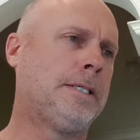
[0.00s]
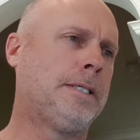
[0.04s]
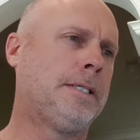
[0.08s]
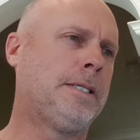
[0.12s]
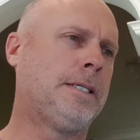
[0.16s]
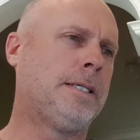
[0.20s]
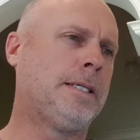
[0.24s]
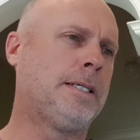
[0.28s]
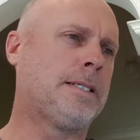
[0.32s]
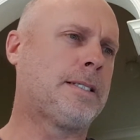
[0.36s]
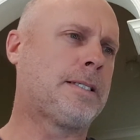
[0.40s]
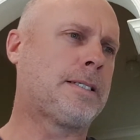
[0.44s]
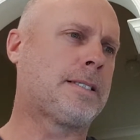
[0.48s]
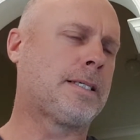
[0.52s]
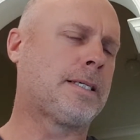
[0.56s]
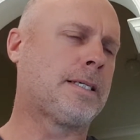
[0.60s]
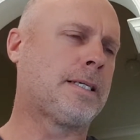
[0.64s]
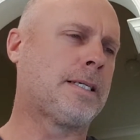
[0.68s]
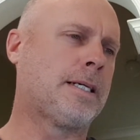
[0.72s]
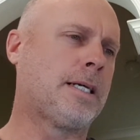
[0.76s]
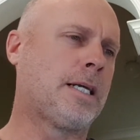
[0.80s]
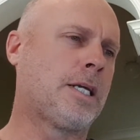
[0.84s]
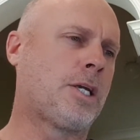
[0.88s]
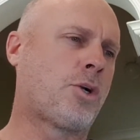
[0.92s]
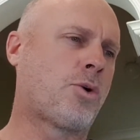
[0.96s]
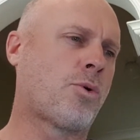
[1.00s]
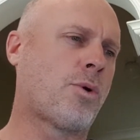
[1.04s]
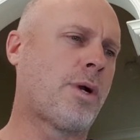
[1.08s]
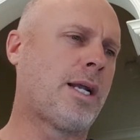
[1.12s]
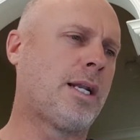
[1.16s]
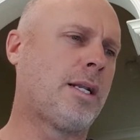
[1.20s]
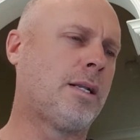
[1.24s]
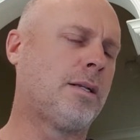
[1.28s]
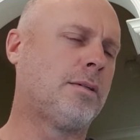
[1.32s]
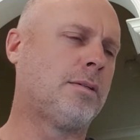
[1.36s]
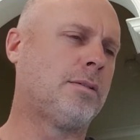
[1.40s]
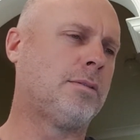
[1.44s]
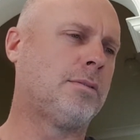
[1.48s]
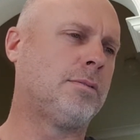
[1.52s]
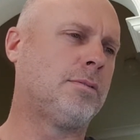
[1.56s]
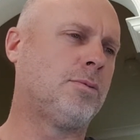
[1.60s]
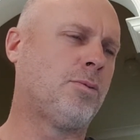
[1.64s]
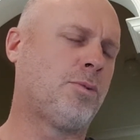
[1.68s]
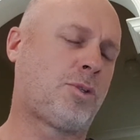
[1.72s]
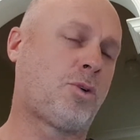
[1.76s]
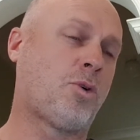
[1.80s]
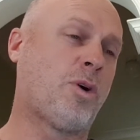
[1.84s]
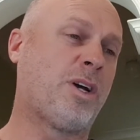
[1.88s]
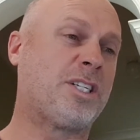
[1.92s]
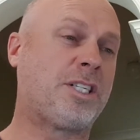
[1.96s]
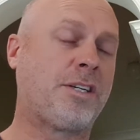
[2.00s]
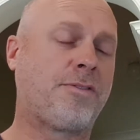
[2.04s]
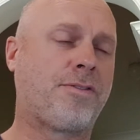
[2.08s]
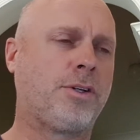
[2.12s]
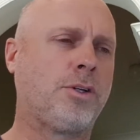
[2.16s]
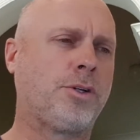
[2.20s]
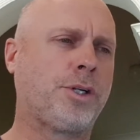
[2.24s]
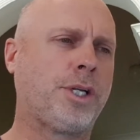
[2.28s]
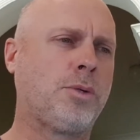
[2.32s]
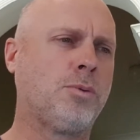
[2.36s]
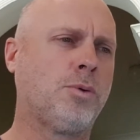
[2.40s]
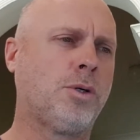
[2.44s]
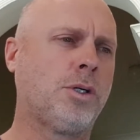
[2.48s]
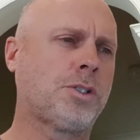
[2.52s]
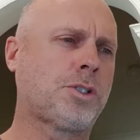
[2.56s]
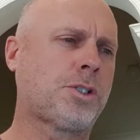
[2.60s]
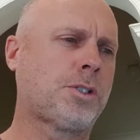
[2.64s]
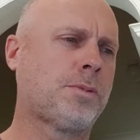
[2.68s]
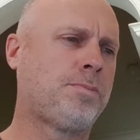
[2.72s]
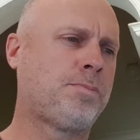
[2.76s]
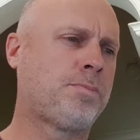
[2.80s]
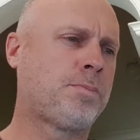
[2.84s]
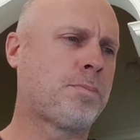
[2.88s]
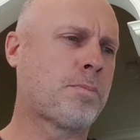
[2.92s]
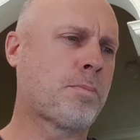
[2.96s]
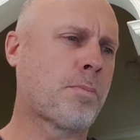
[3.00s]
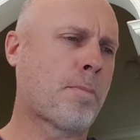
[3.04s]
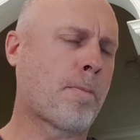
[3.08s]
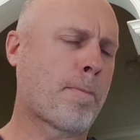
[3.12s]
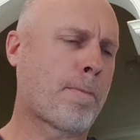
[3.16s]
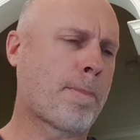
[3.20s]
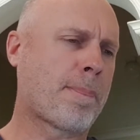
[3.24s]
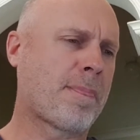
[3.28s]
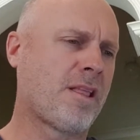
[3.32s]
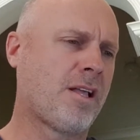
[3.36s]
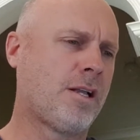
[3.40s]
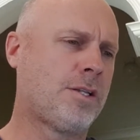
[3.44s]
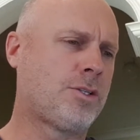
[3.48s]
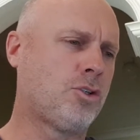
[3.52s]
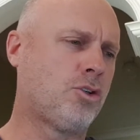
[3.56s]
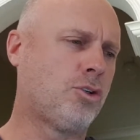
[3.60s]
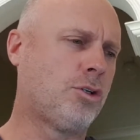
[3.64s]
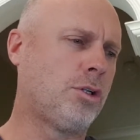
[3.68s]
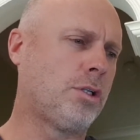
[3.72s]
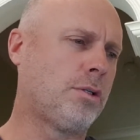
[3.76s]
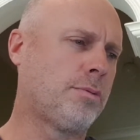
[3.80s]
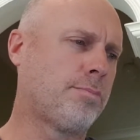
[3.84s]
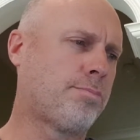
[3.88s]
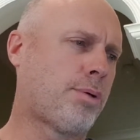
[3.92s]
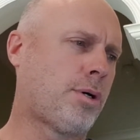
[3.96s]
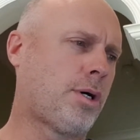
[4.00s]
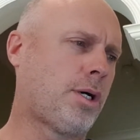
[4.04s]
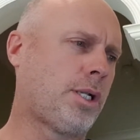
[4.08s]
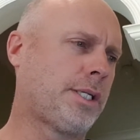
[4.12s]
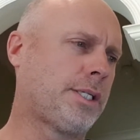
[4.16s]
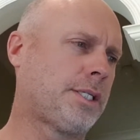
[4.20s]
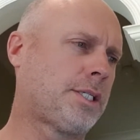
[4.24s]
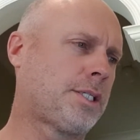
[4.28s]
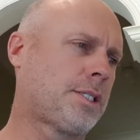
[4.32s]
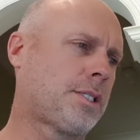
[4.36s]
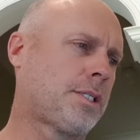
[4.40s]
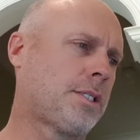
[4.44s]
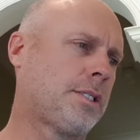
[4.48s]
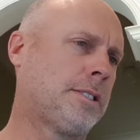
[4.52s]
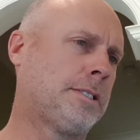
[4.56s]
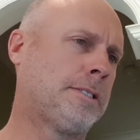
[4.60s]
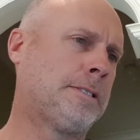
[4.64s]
It's it's quite different looking watch. It's all polished,